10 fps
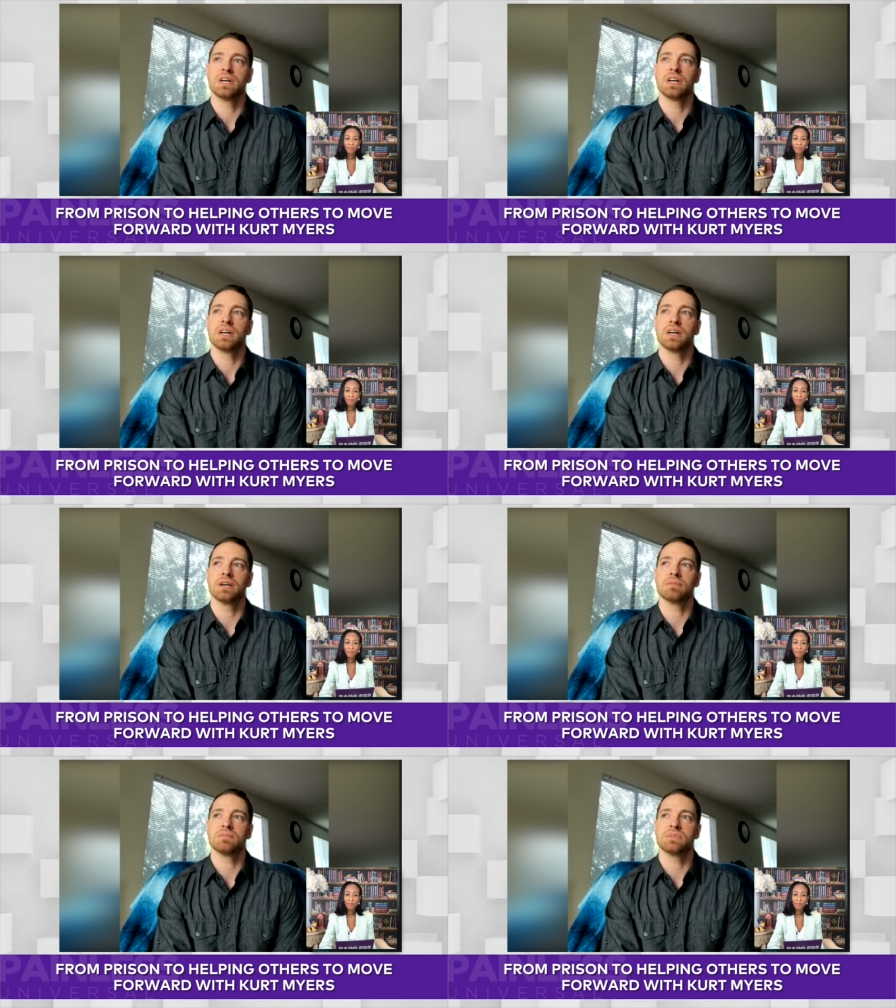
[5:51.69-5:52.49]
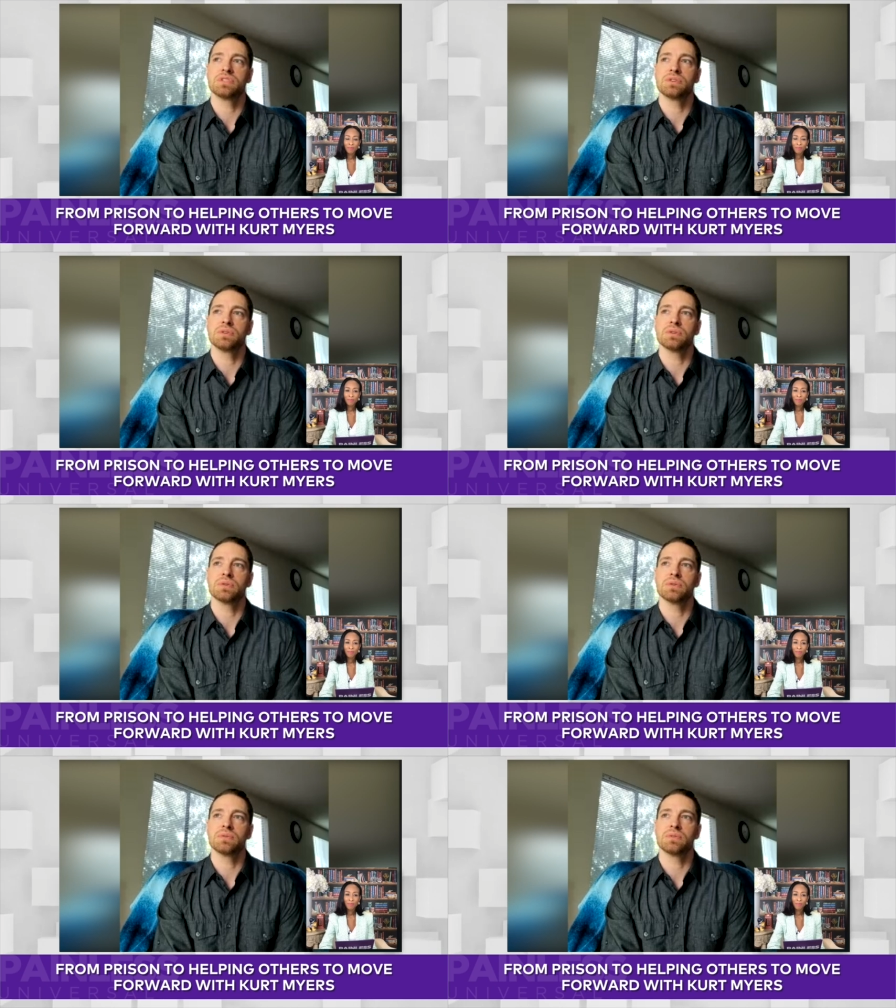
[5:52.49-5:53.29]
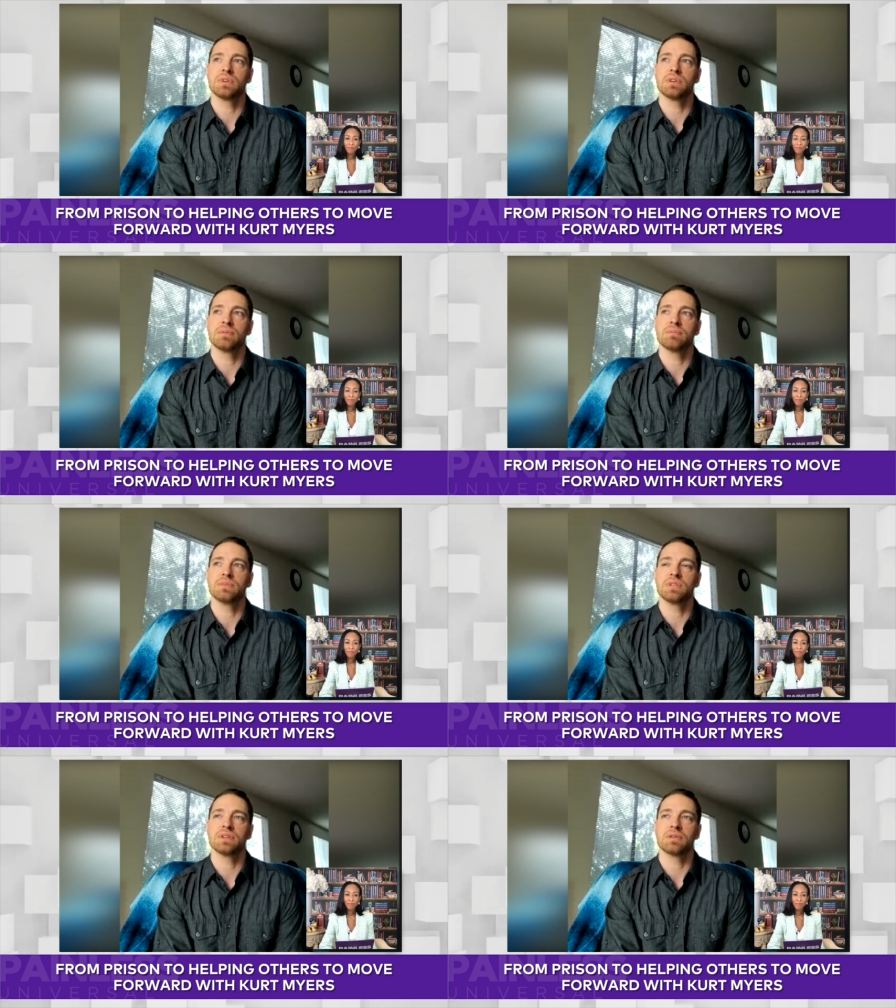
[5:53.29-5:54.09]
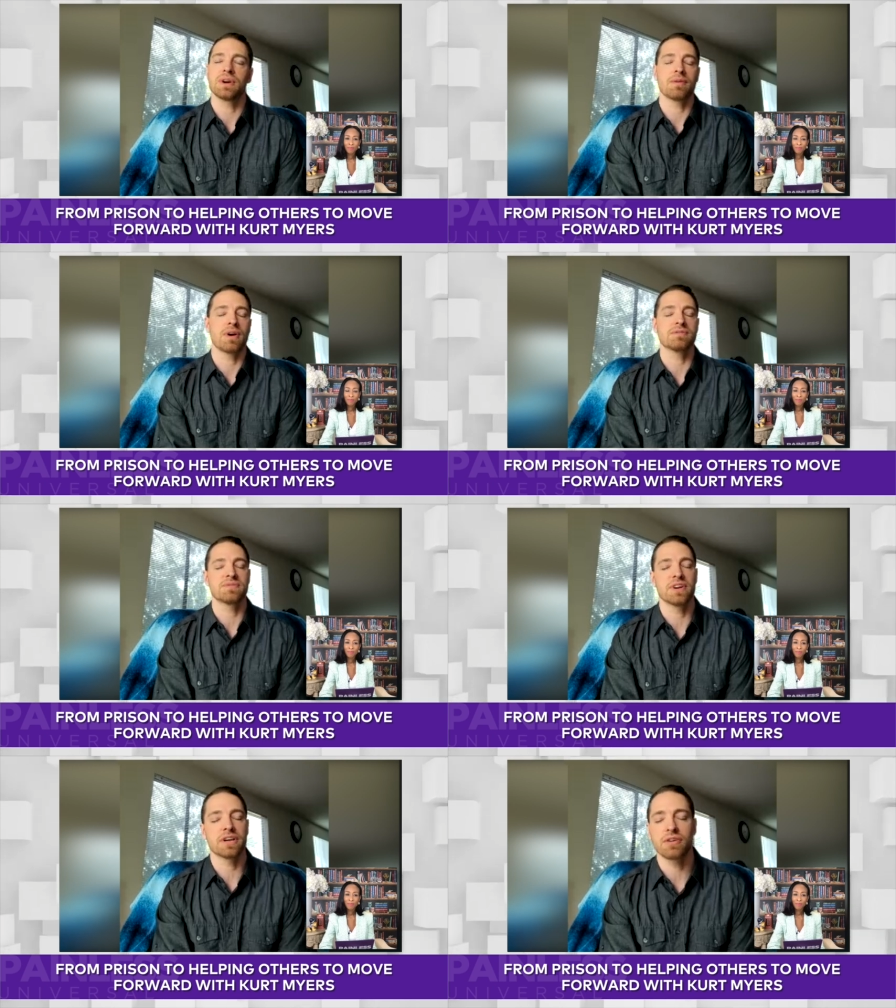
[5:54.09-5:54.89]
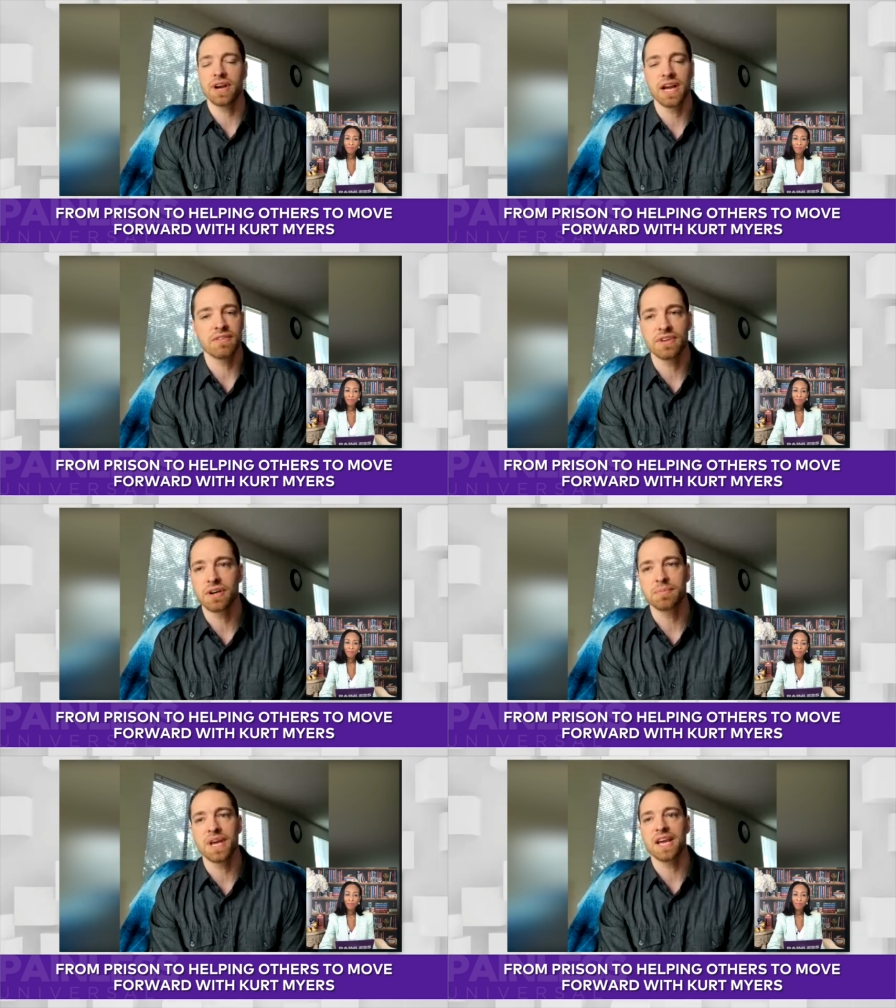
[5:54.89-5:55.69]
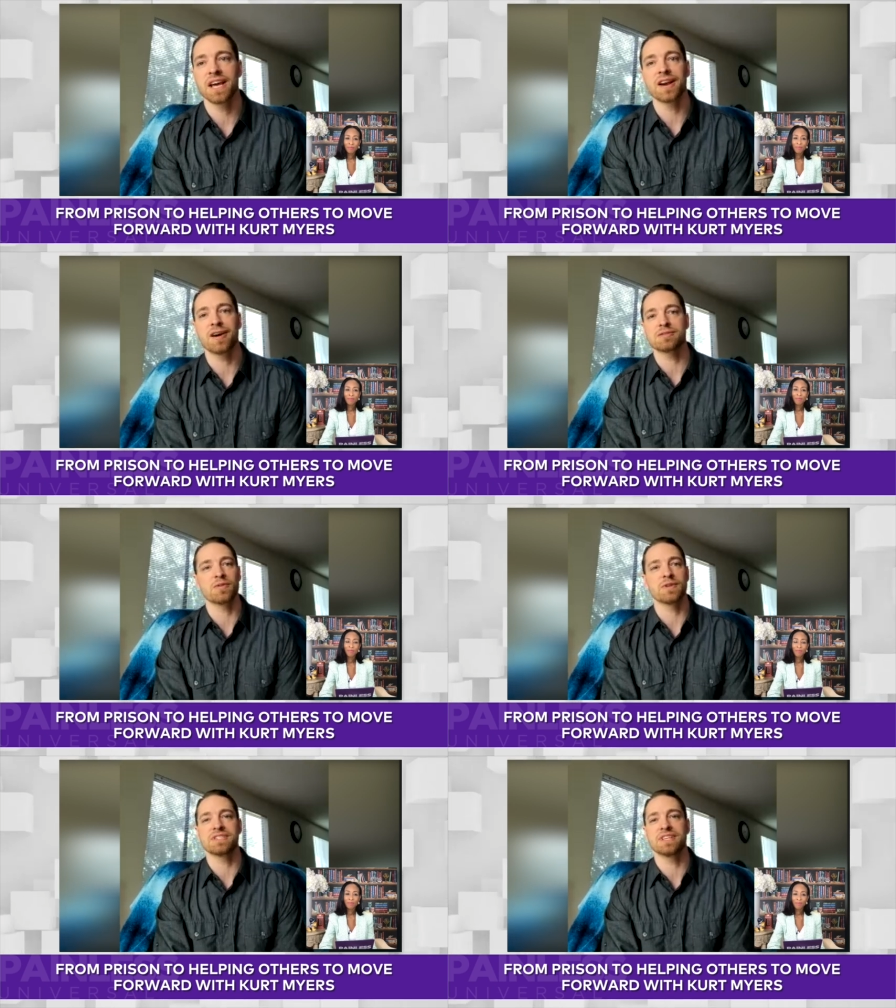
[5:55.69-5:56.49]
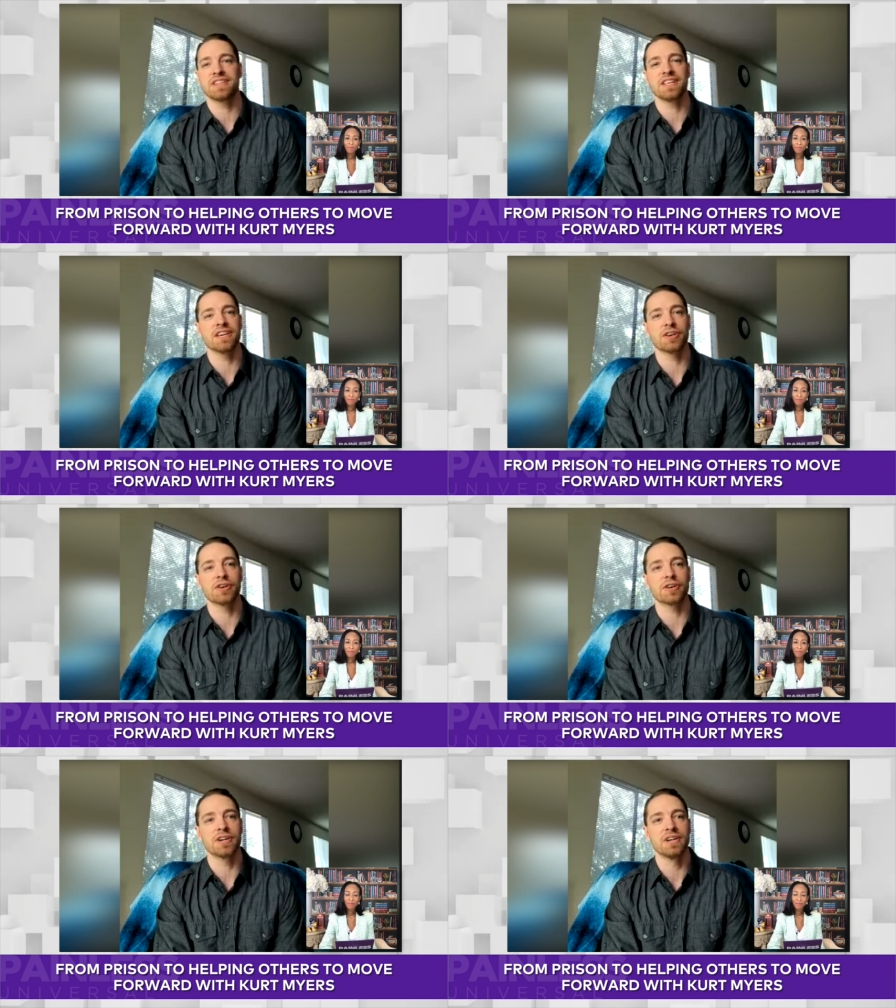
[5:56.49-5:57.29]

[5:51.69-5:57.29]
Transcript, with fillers: um, to um, you know, I, I, was a very creative young man. I was always in theater,